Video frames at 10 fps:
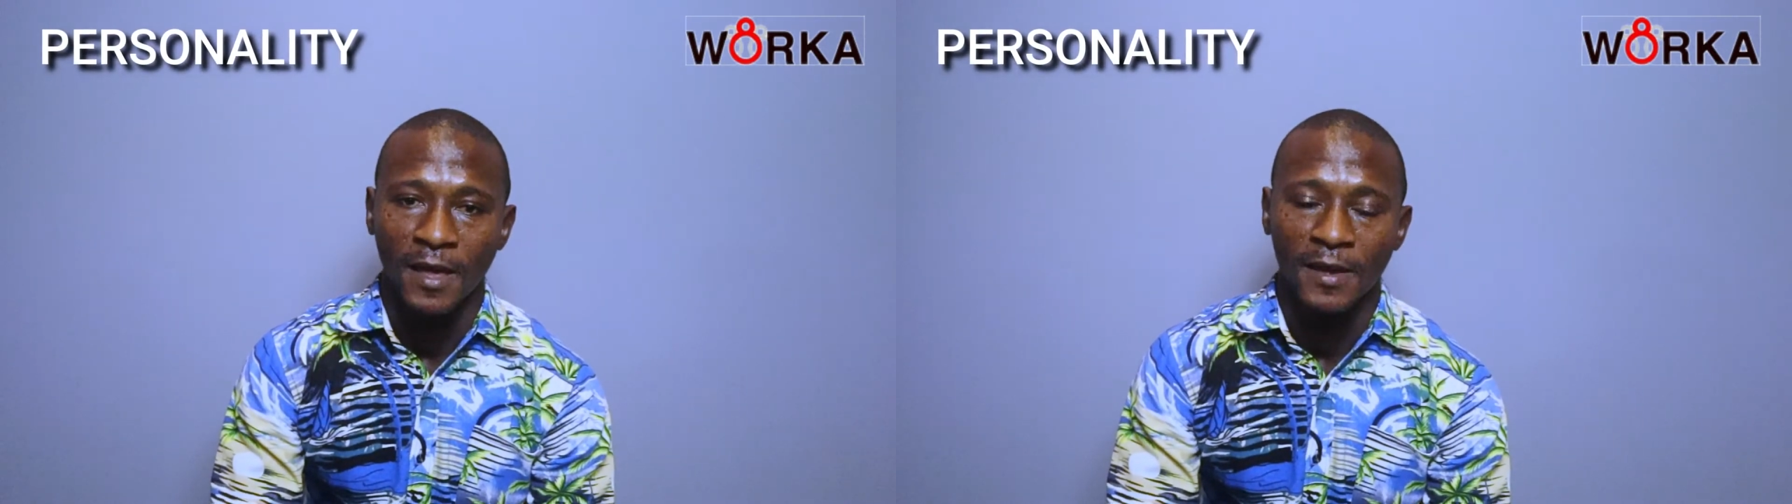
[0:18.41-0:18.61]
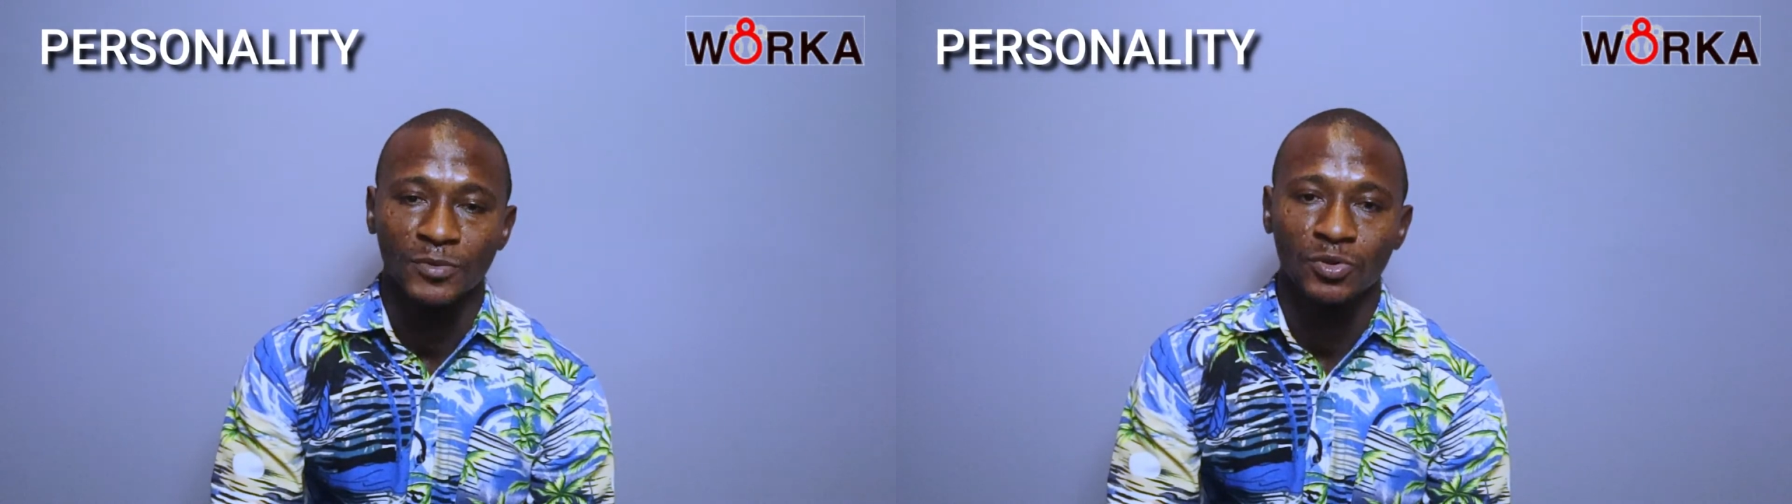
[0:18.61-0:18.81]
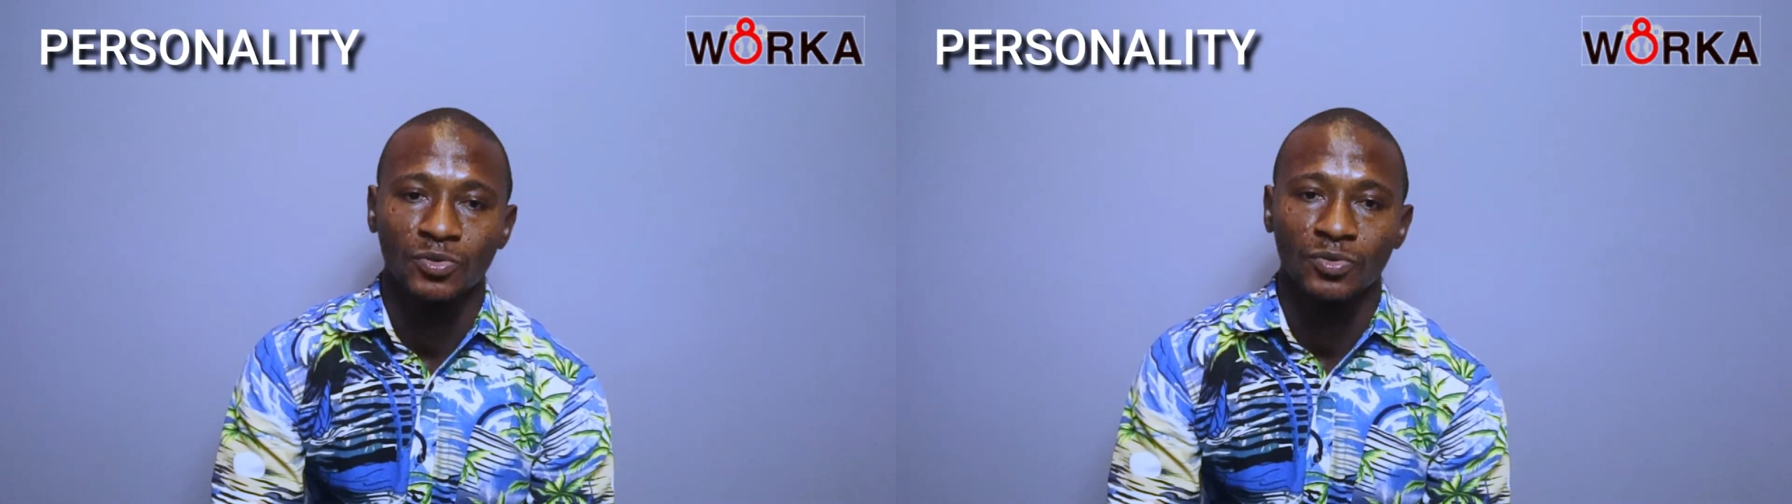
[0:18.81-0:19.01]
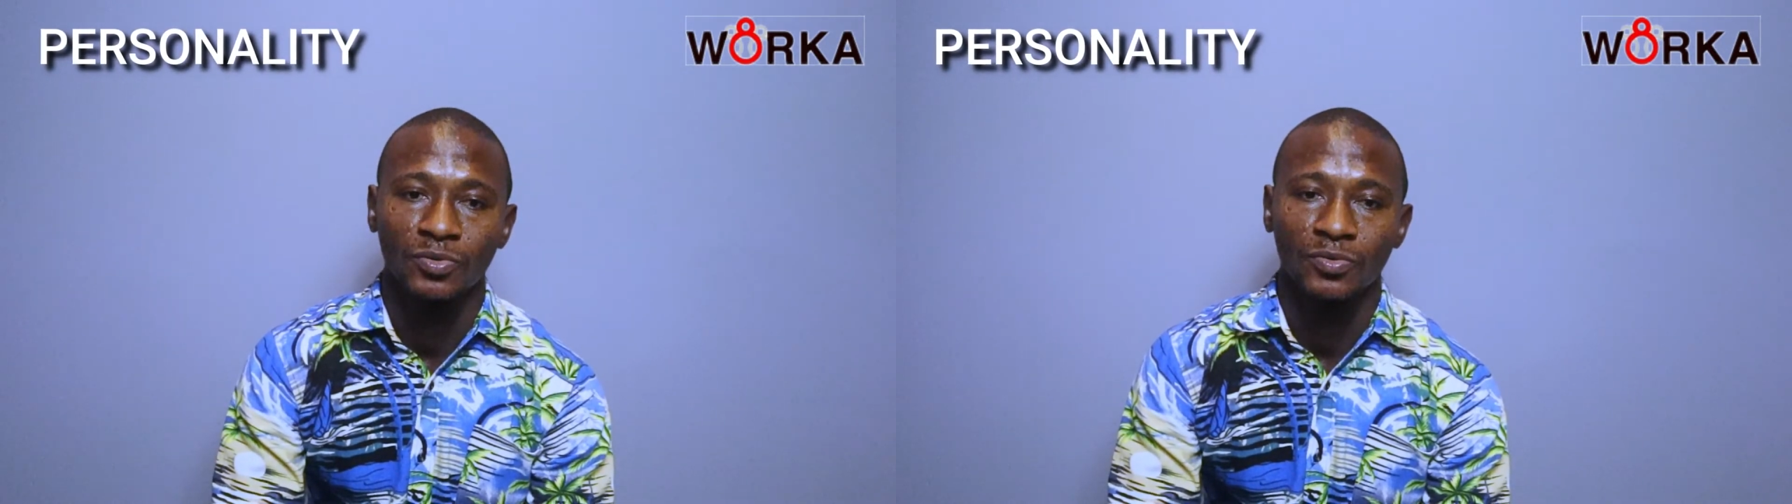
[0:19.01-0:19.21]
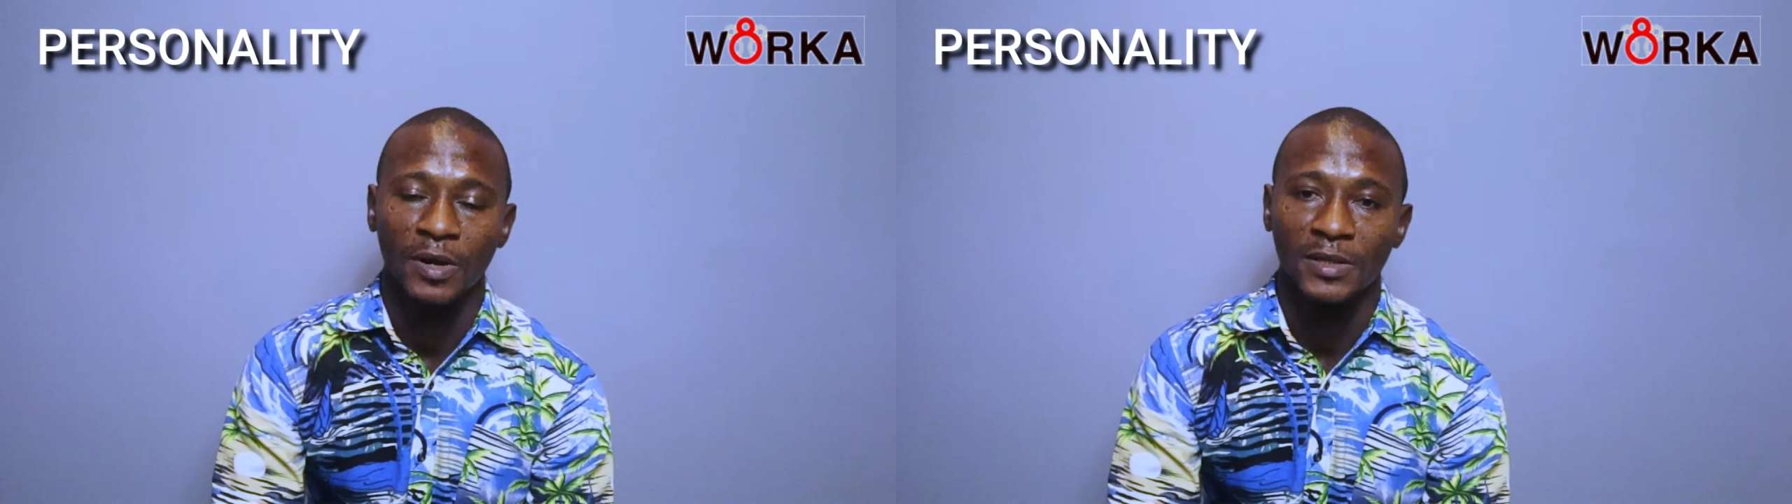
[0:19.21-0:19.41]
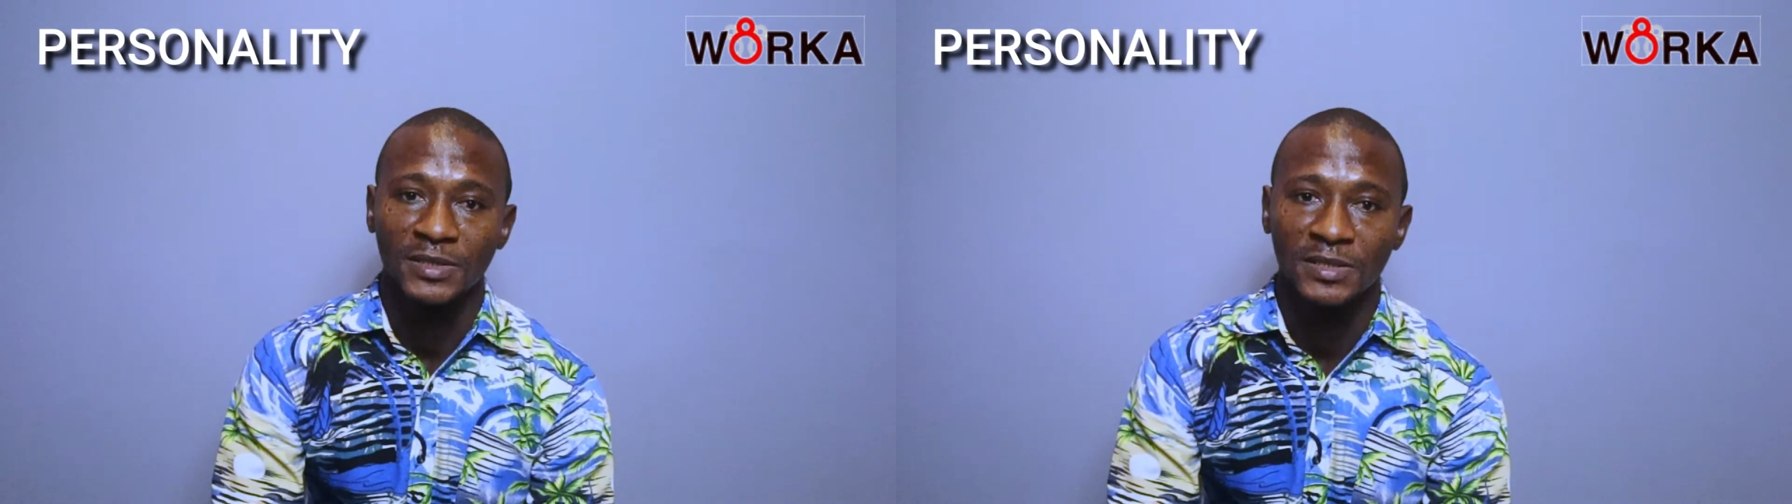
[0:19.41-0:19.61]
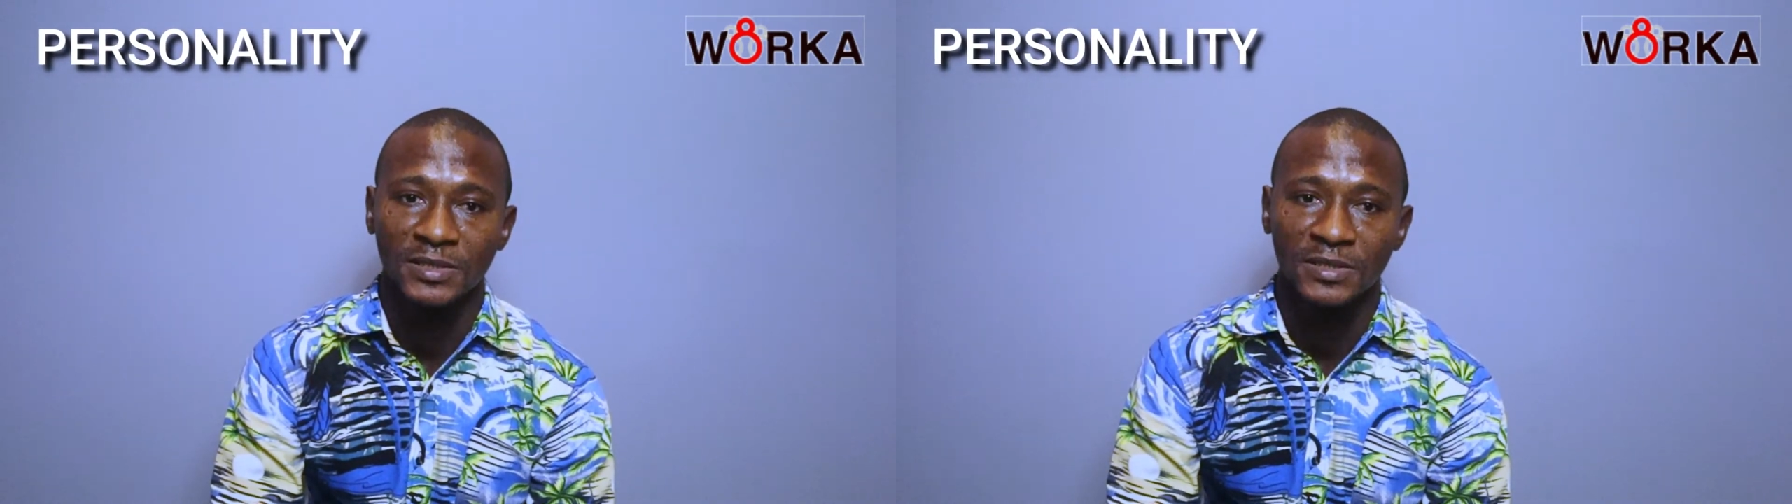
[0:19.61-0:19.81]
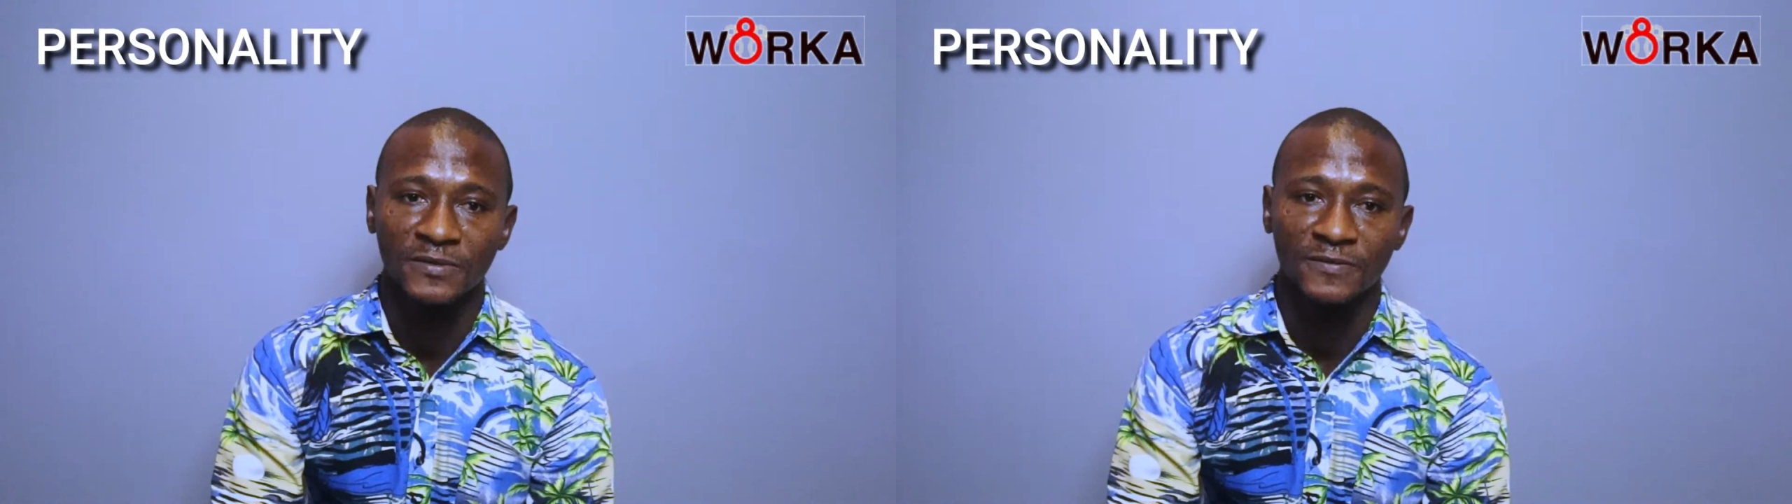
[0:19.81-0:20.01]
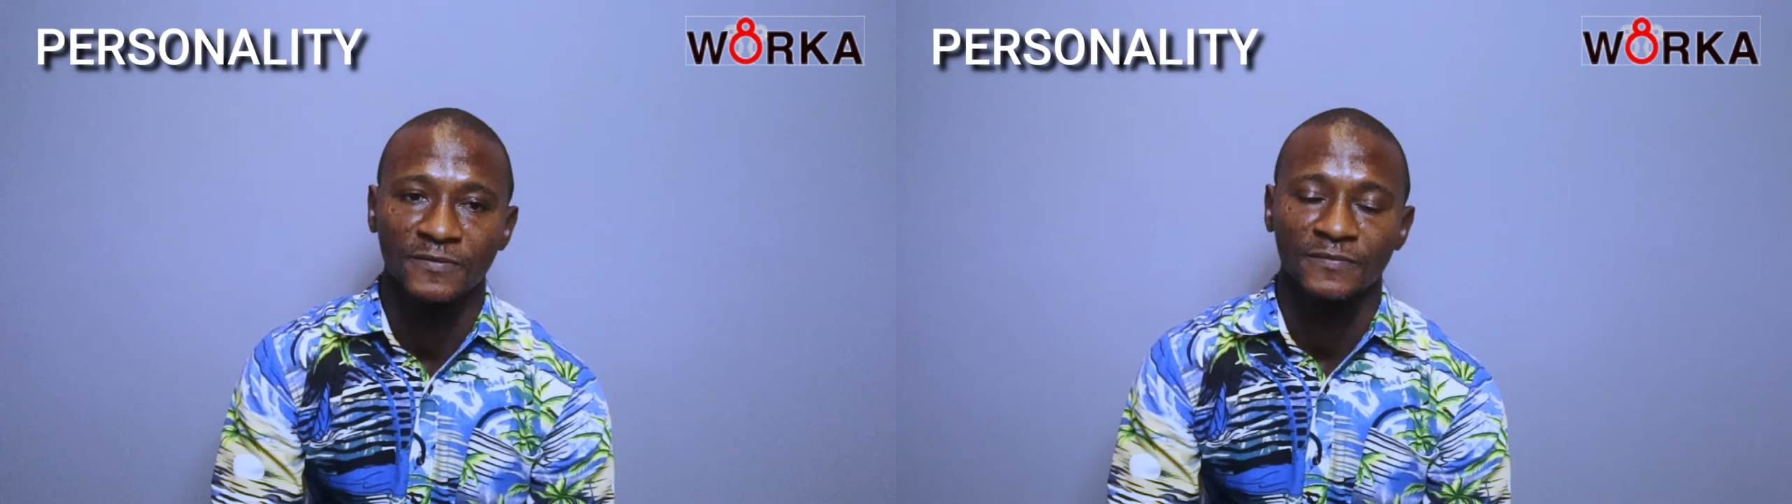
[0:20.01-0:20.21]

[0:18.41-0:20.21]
I'm so attentive,